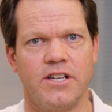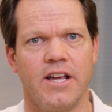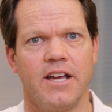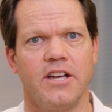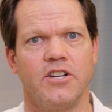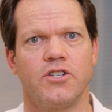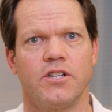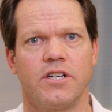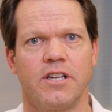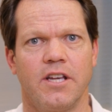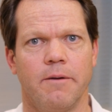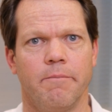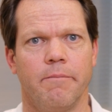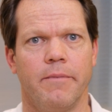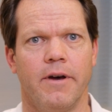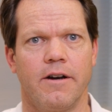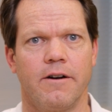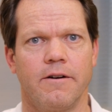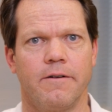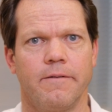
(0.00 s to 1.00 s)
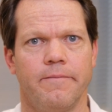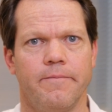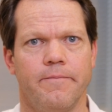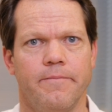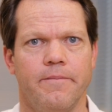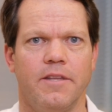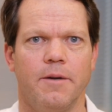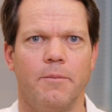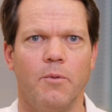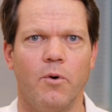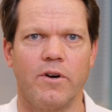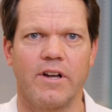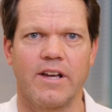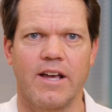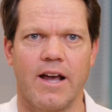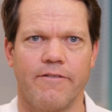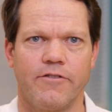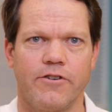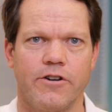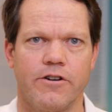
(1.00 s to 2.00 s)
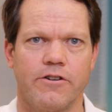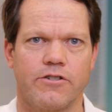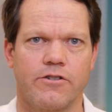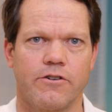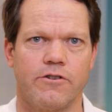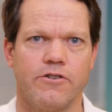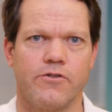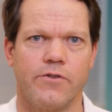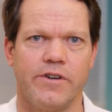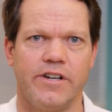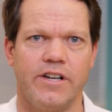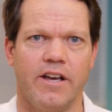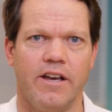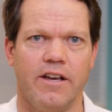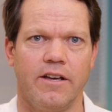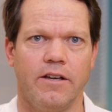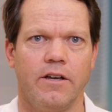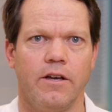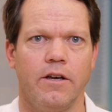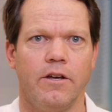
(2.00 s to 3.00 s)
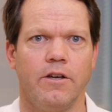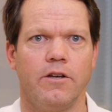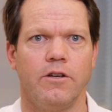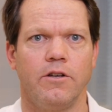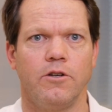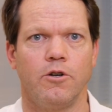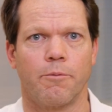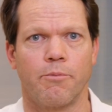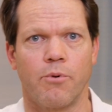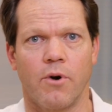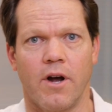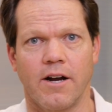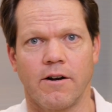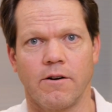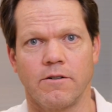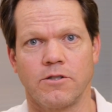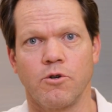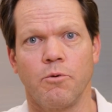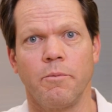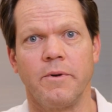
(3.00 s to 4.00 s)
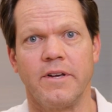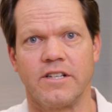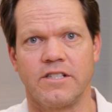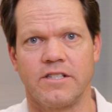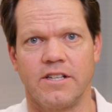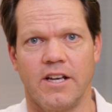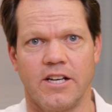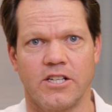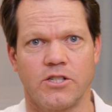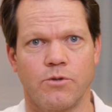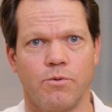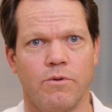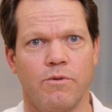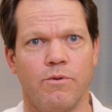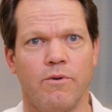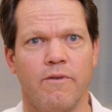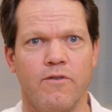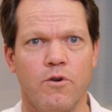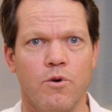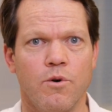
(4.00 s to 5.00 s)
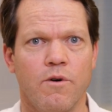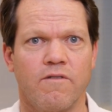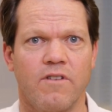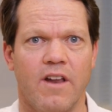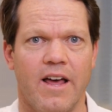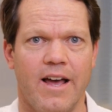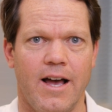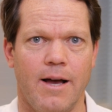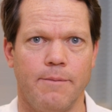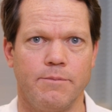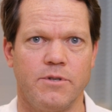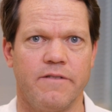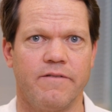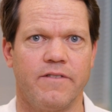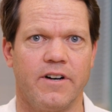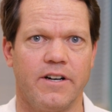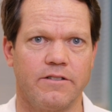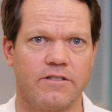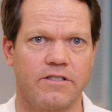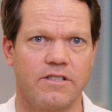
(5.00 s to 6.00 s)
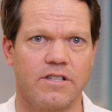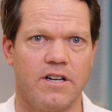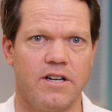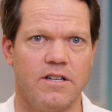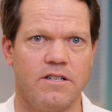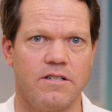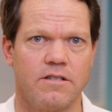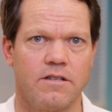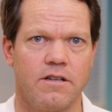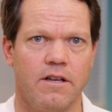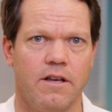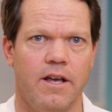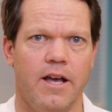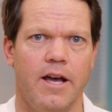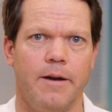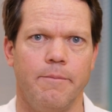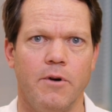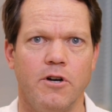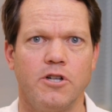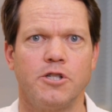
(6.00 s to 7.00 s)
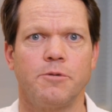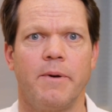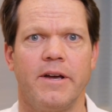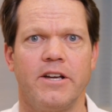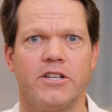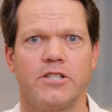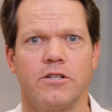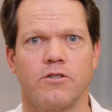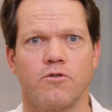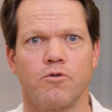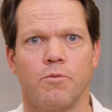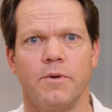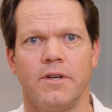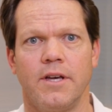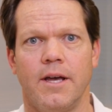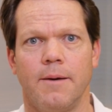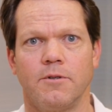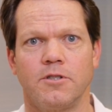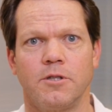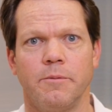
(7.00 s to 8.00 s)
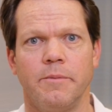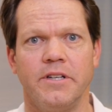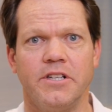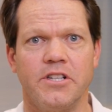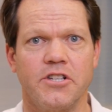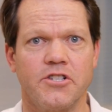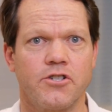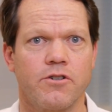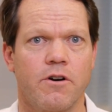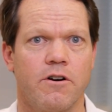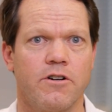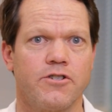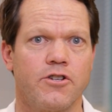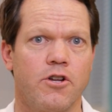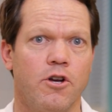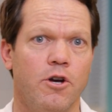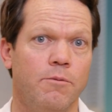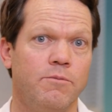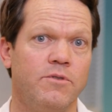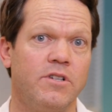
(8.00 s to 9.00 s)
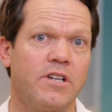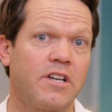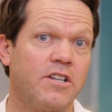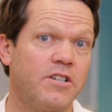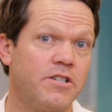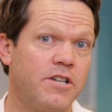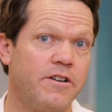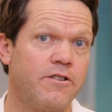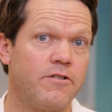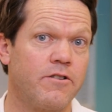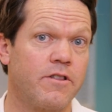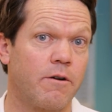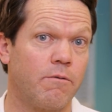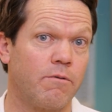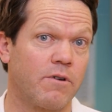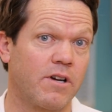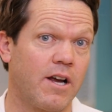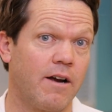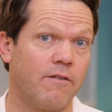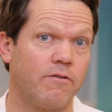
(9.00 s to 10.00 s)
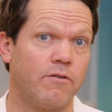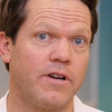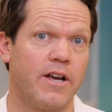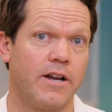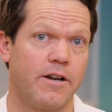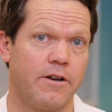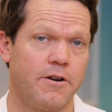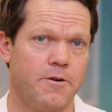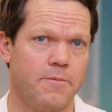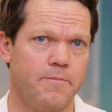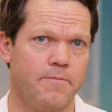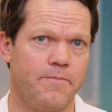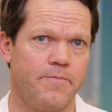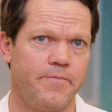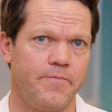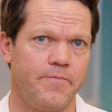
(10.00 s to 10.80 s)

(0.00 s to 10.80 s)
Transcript: day should get better. The morning after your surgery day, your progress will be assessed with review of labs and vital signs, and most patients will be able to be discharged home to continue their recovery at home.